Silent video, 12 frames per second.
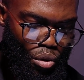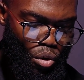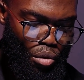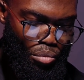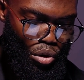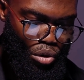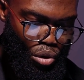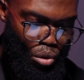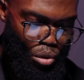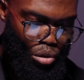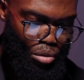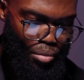whom you
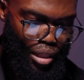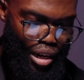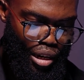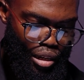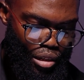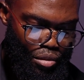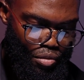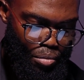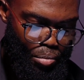know to be the elders of the